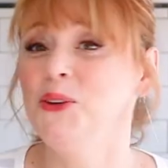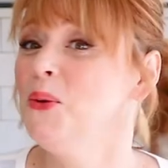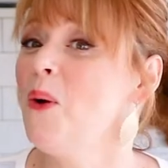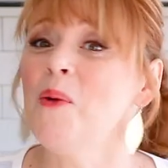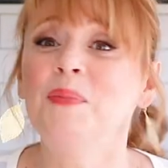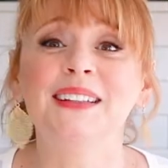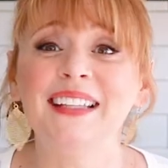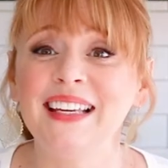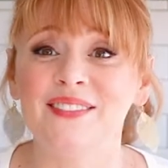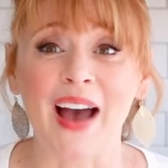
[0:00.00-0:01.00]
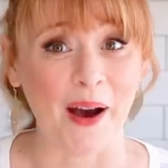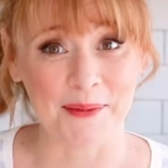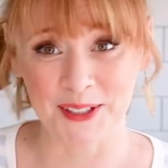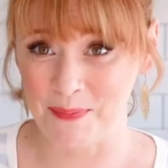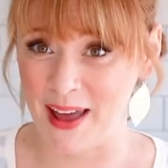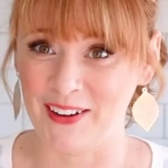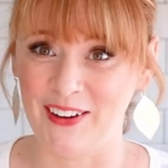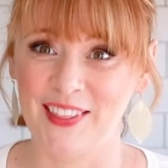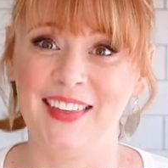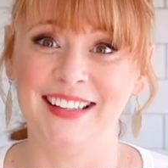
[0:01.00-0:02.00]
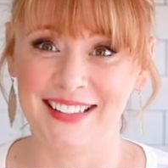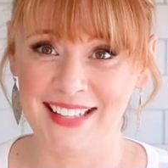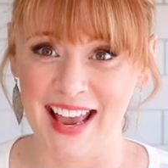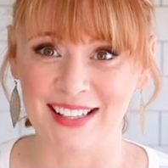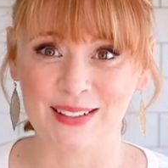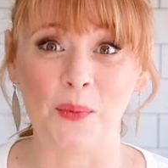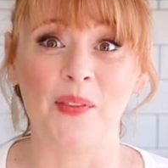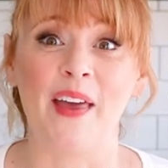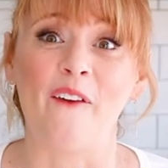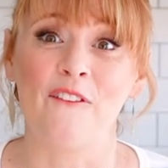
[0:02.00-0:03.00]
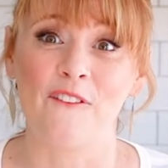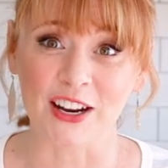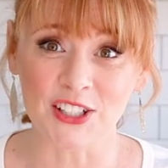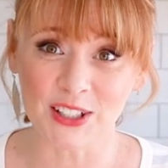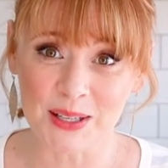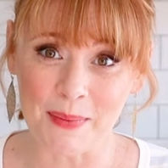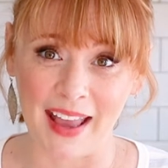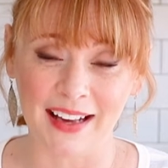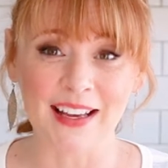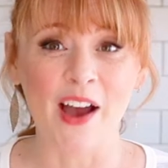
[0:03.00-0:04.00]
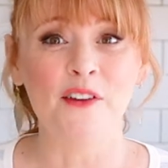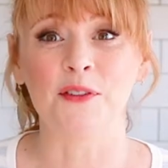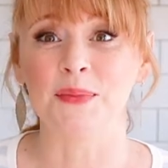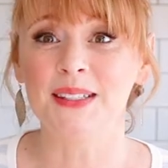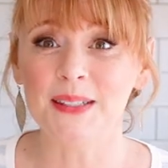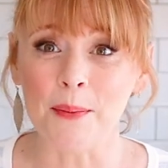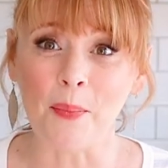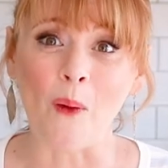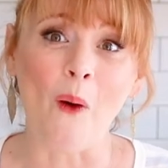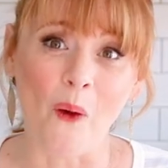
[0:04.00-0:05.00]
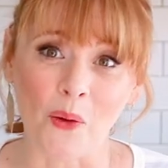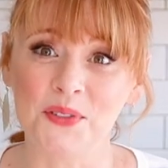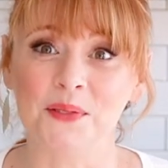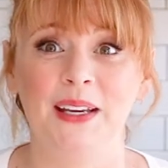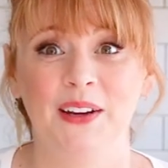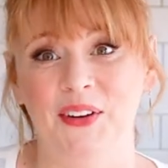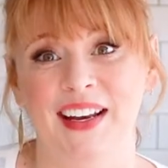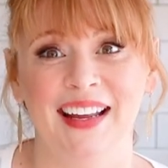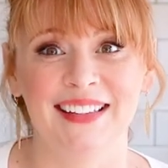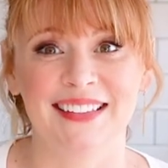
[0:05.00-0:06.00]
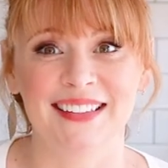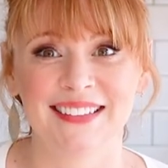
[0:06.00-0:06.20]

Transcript: You won't believe how much better things taste when they are freshly baked from simple, wholesome ingredients,